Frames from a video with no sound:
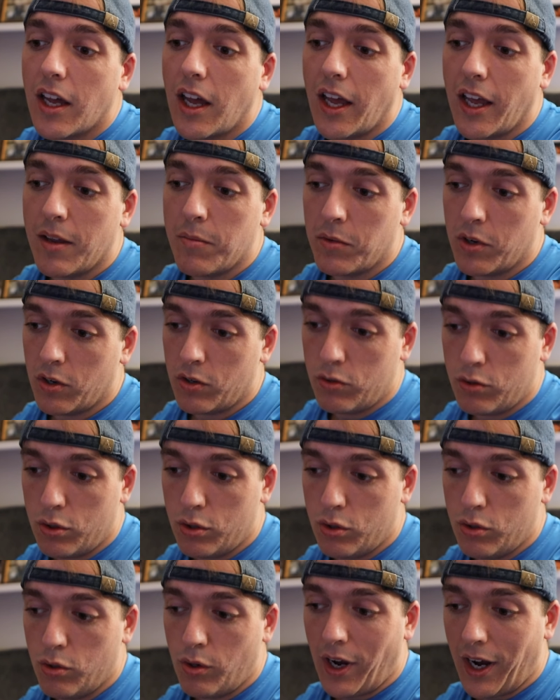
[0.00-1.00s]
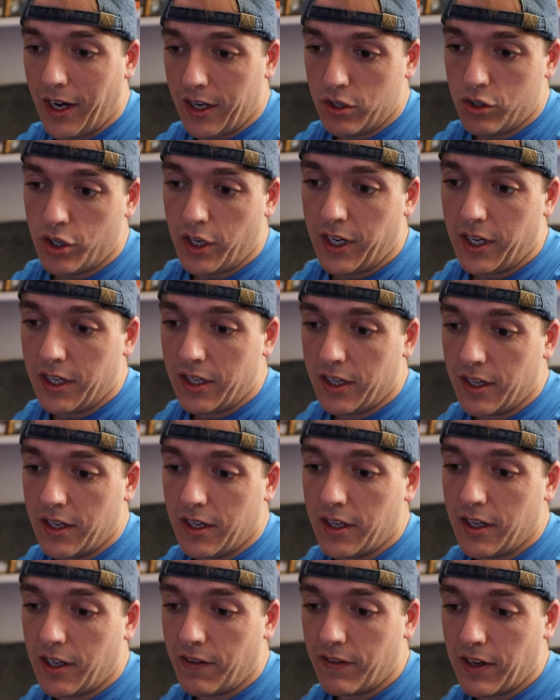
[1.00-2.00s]
I'm going to hydrate.
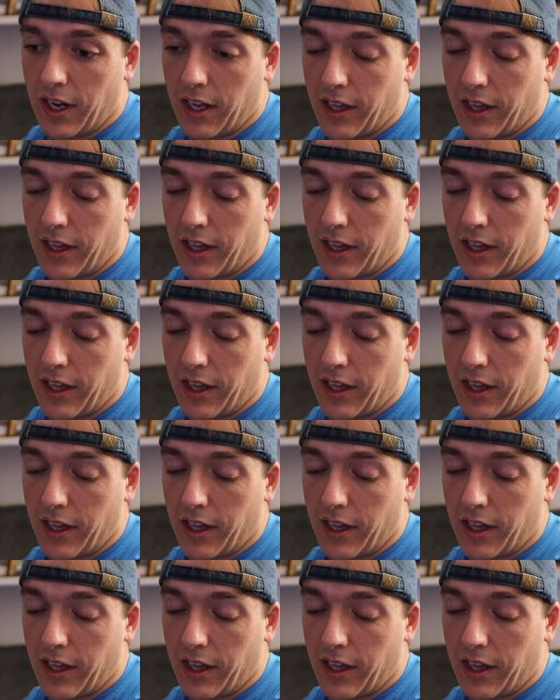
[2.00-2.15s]
I've